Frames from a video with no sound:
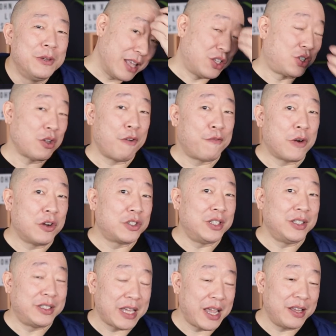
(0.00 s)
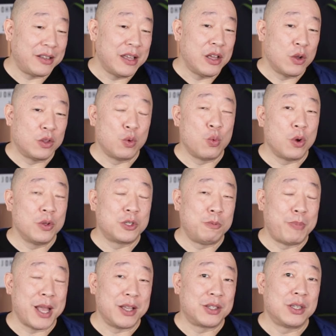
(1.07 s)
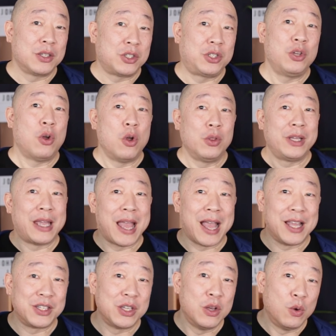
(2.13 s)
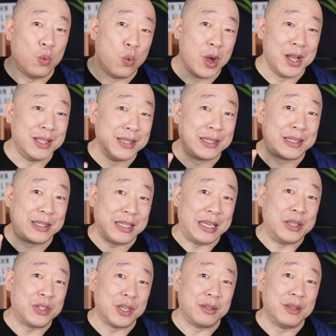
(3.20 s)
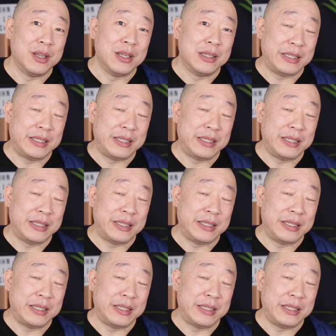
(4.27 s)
And so far to date, the World's Best still only has 1 season.